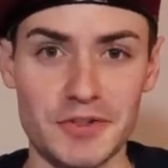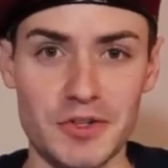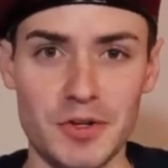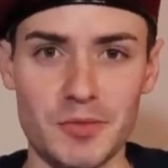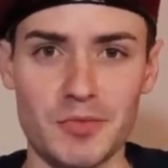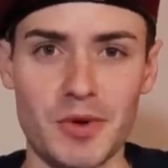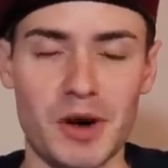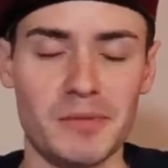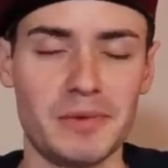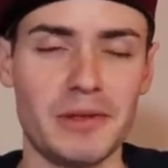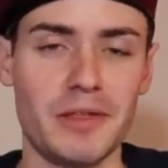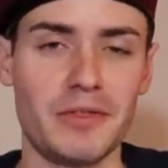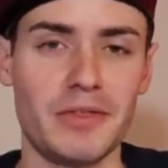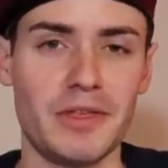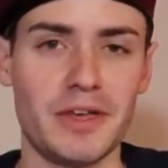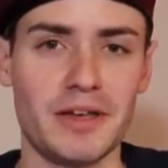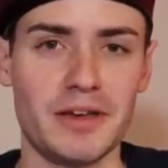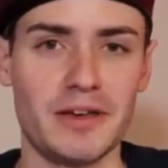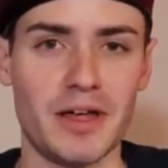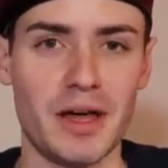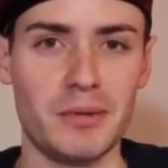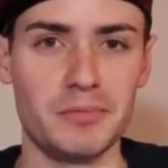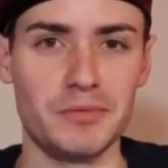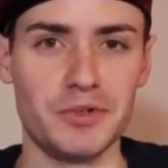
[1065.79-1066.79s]
and you probably
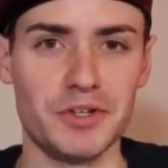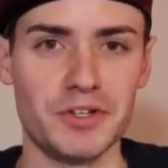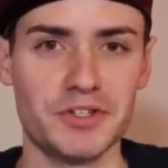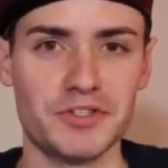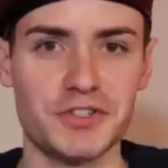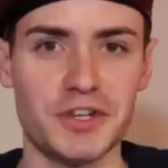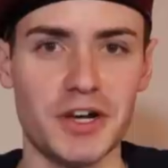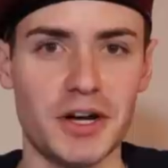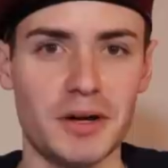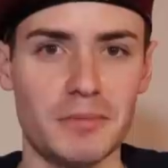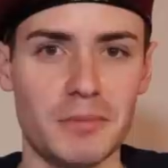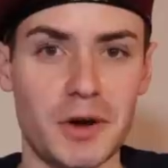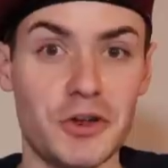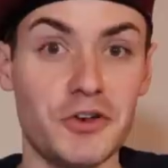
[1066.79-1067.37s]
think I'm just a,